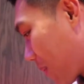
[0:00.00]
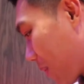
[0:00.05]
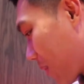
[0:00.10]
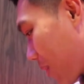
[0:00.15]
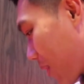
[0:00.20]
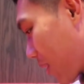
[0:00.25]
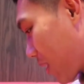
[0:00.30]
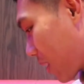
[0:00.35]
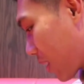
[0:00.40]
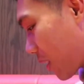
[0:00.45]
the
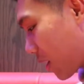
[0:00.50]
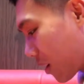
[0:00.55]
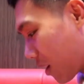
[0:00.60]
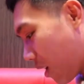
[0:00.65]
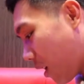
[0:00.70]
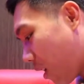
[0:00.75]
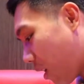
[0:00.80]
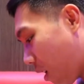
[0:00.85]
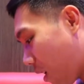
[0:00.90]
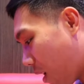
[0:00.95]
advent calendar.
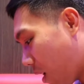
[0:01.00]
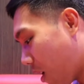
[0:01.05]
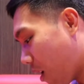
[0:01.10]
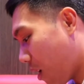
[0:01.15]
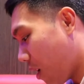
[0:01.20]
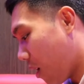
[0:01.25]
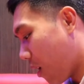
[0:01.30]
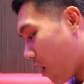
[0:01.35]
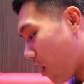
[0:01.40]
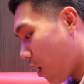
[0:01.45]
You have to have a
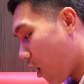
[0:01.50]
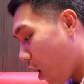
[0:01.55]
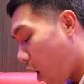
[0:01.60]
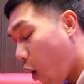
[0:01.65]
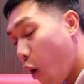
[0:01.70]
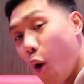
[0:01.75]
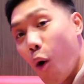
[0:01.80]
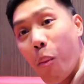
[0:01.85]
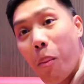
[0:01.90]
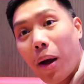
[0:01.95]
copy a day.
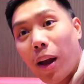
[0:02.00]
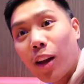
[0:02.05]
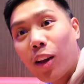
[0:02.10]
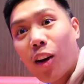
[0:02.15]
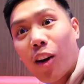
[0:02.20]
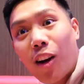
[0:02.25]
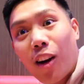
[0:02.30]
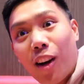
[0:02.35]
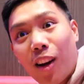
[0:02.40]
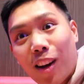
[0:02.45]
Oh my
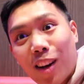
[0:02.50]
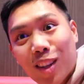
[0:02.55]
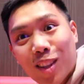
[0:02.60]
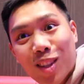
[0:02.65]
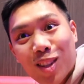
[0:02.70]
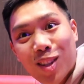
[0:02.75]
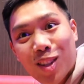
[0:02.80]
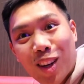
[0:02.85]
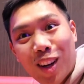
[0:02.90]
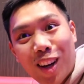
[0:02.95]
gosh!
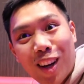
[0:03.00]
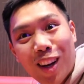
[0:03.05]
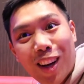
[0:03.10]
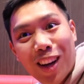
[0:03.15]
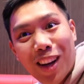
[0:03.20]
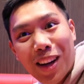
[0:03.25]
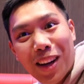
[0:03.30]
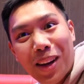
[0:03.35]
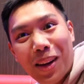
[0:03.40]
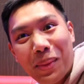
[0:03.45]

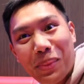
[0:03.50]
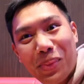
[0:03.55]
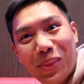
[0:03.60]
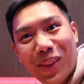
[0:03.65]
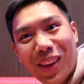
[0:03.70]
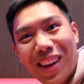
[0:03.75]
Stop.